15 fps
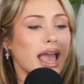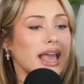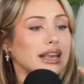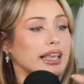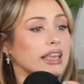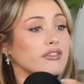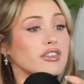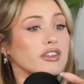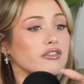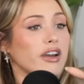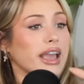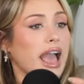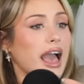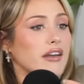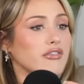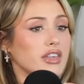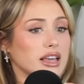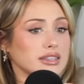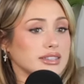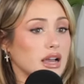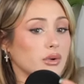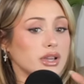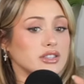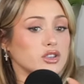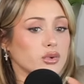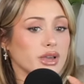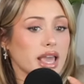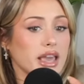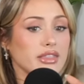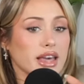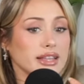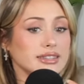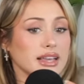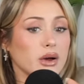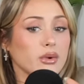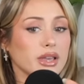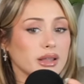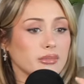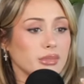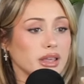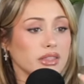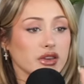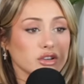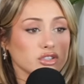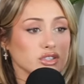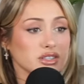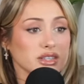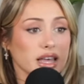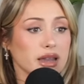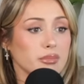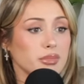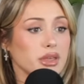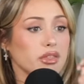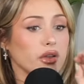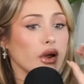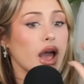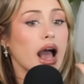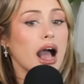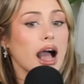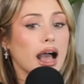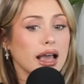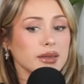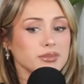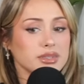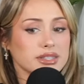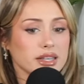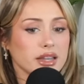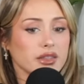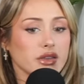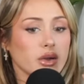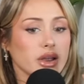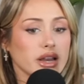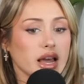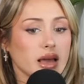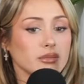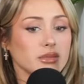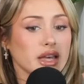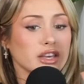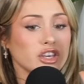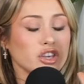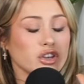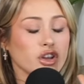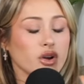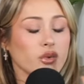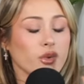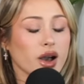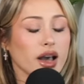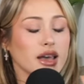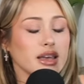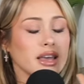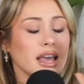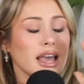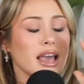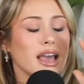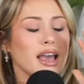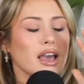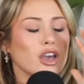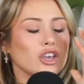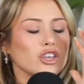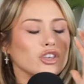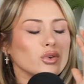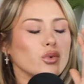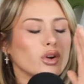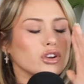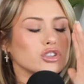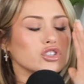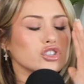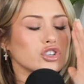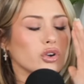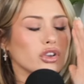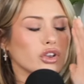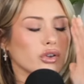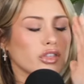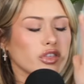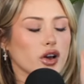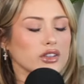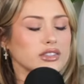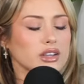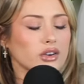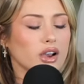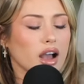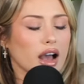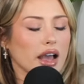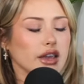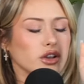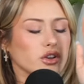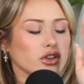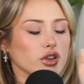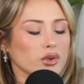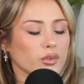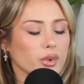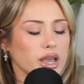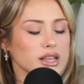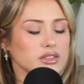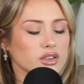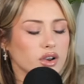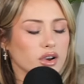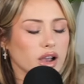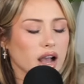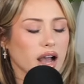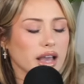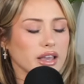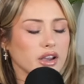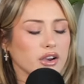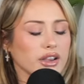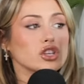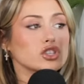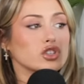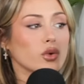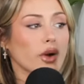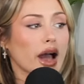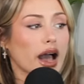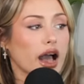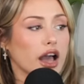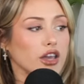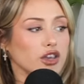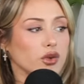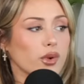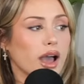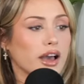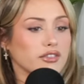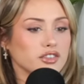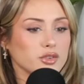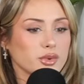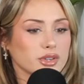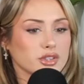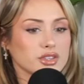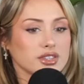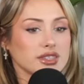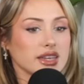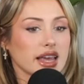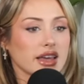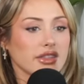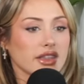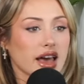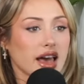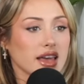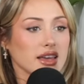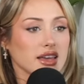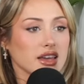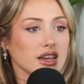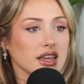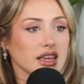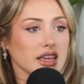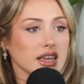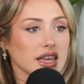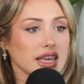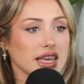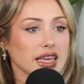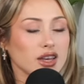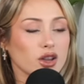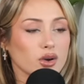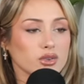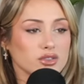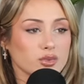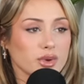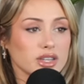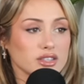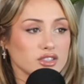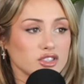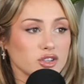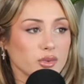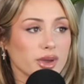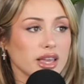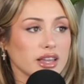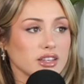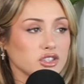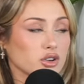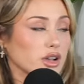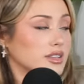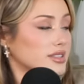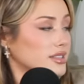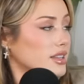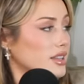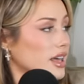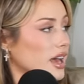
and even if I have that doubt it's okay that doubt can be there just let it be there I'm sitting there and I'm like you know what you are so your thoughts are higher your ways are higher so you have to understand that he knows what he's doing and trust in